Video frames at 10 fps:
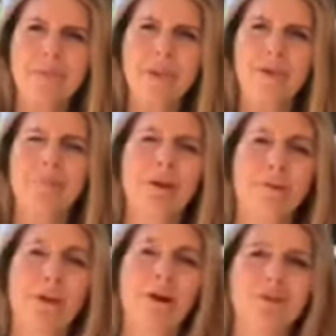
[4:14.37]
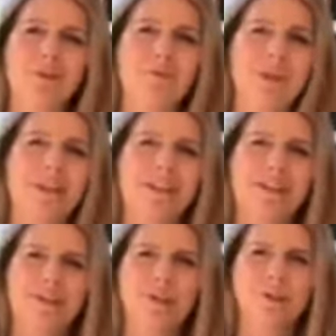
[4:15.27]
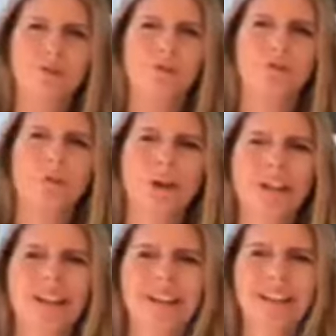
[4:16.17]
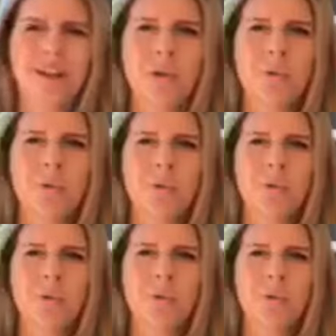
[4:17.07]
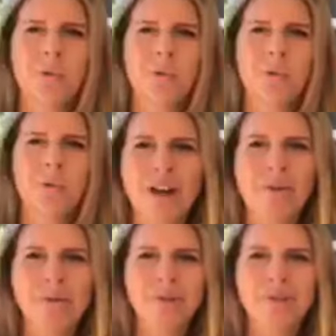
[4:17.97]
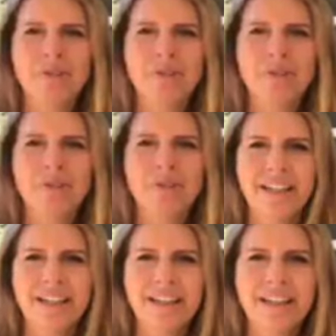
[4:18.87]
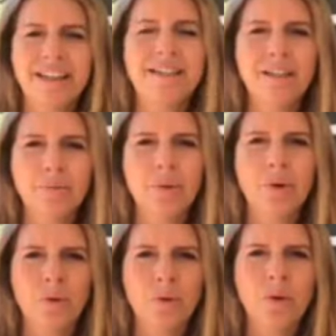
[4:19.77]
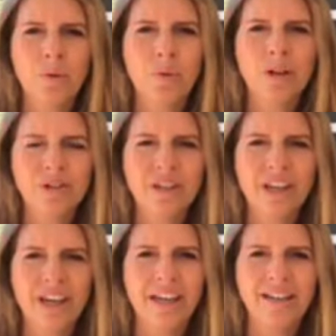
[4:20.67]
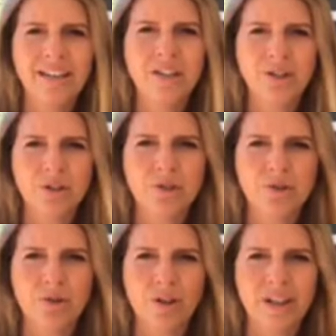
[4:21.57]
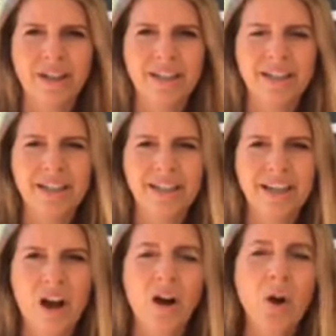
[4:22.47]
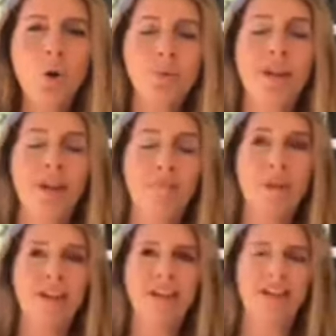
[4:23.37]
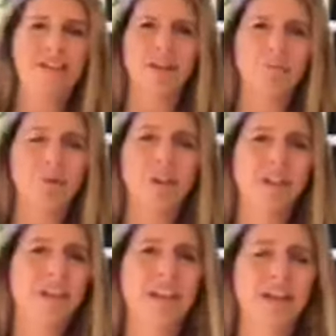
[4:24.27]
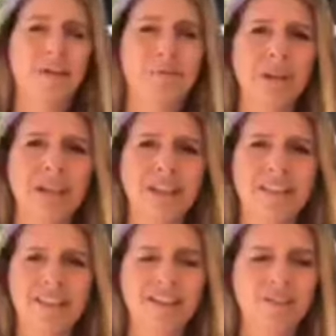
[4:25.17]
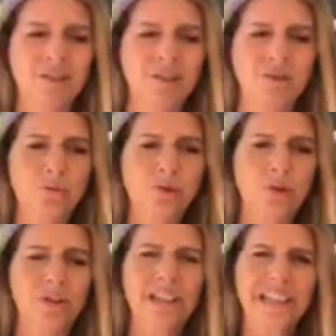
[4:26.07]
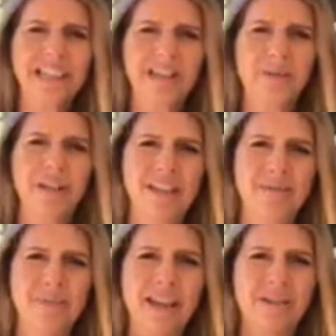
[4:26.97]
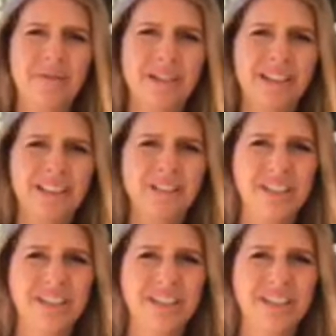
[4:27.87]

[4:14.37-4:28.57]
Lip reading: But it would also be in Luke 20 that we would see the temple once again destroyed. Our hope can't be in a temple. It can't be in things of this world. We can make religion.